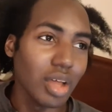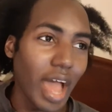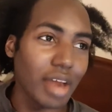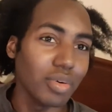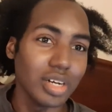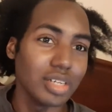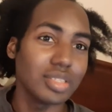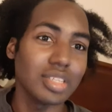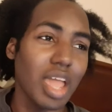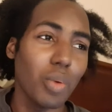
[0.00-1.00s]
I don't
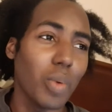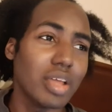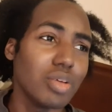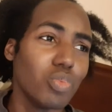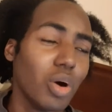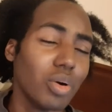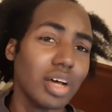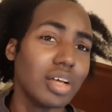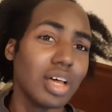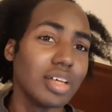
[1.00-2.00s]
understand why you want
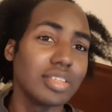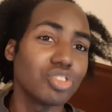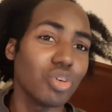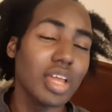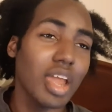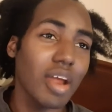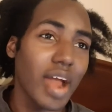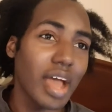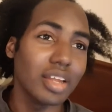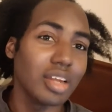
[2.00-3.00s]
a straight hair
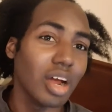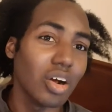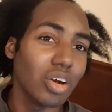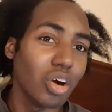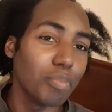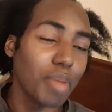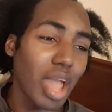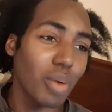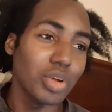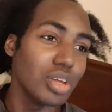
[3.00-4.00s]
out the darn gone
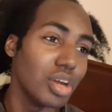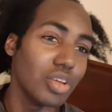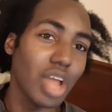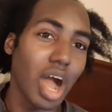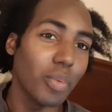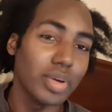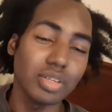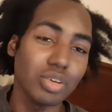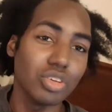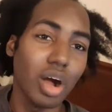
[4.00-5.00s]
pack when you know you're
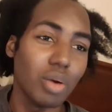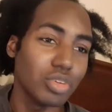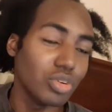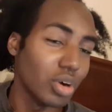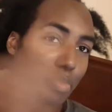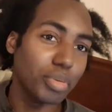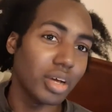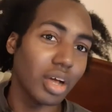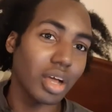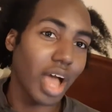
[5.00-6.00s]
going to put
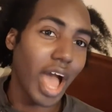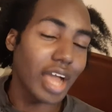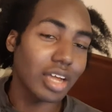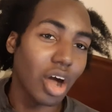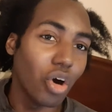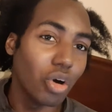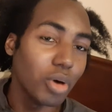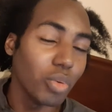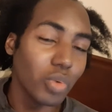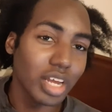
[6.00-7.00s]
a hot comb
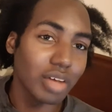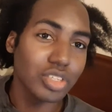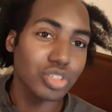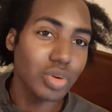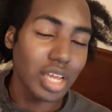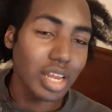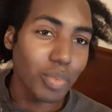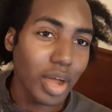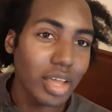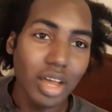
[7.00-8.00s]
or whatever to it
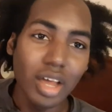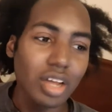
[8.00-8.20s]
anyway.